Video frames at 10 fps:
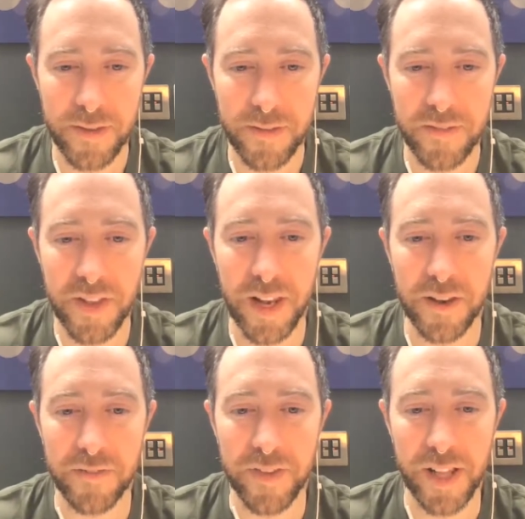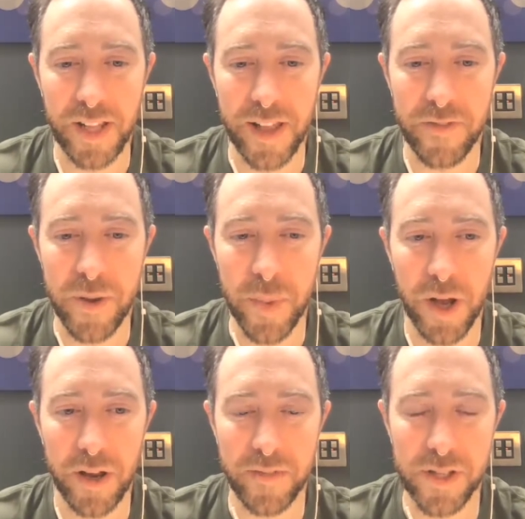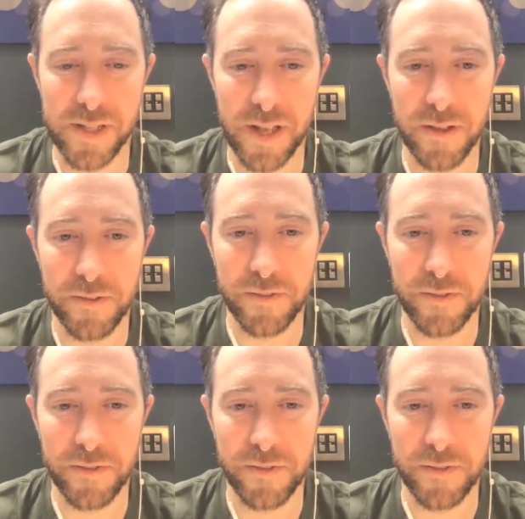Feel it fill every part of yourself.